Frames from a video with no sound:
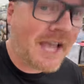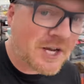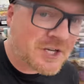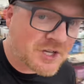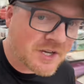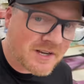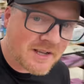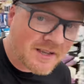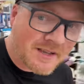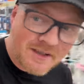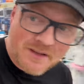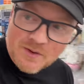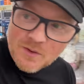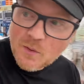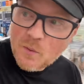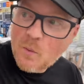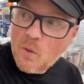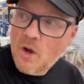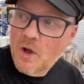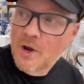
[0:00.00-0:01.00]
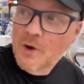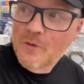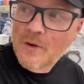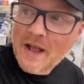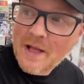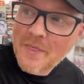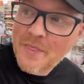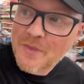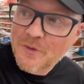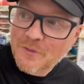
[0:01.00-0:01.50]
I should walk
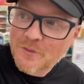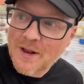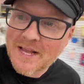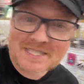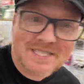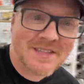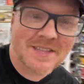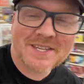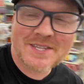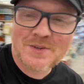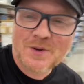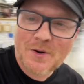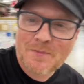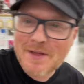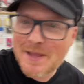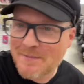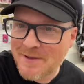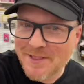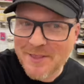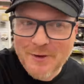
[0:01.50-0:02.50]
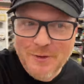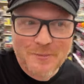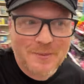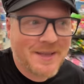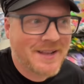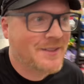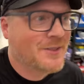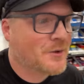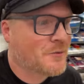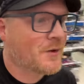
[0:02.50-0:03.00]
around the rest of the store maybe a little bit
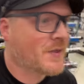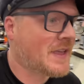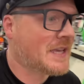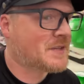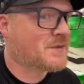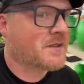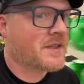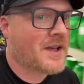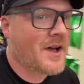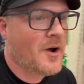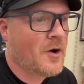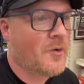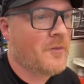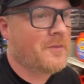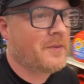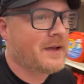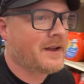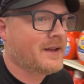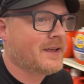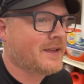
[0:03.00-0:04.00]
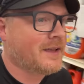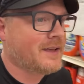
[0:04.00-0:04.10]
and look for things for the home, but